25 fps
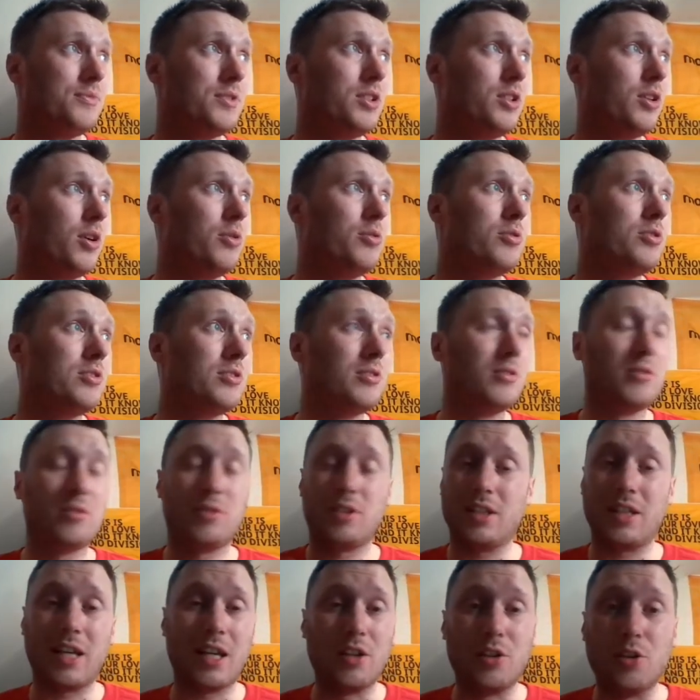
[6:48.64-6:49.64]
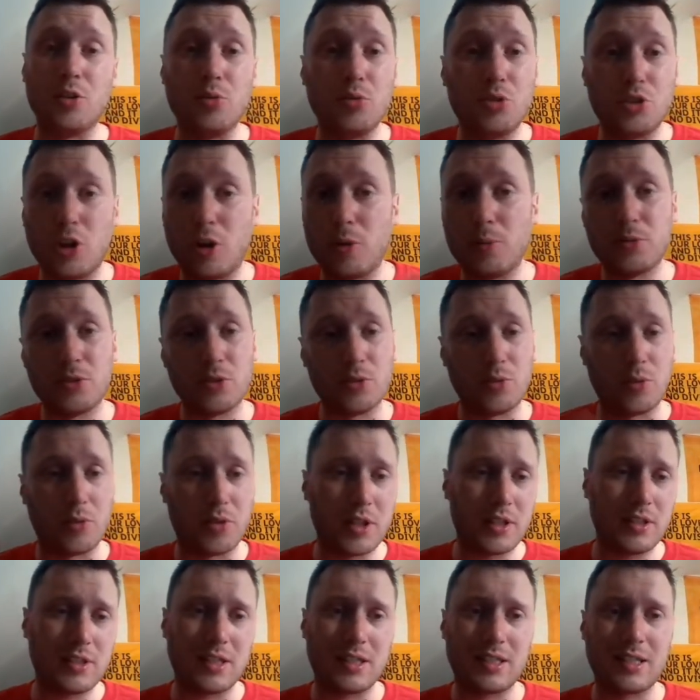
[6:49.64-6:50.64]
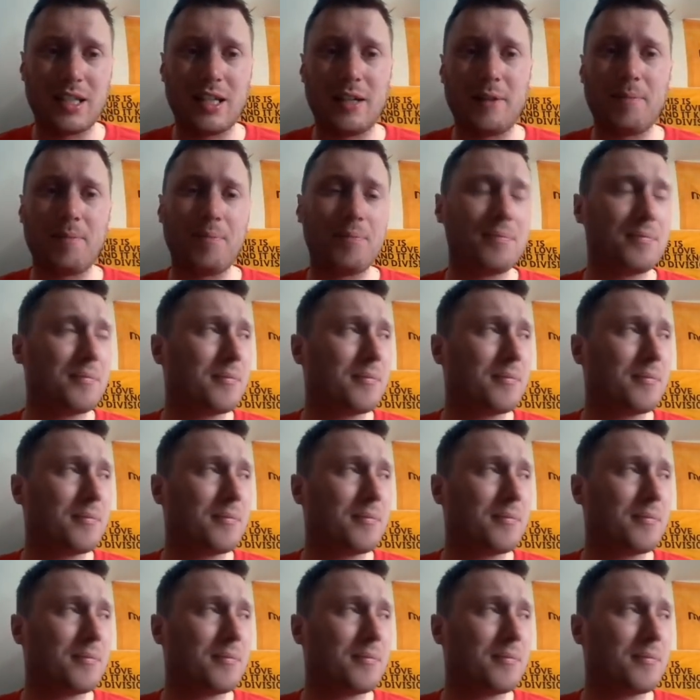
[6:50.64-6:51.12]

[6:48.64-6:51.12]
go to get new jobs or things like that.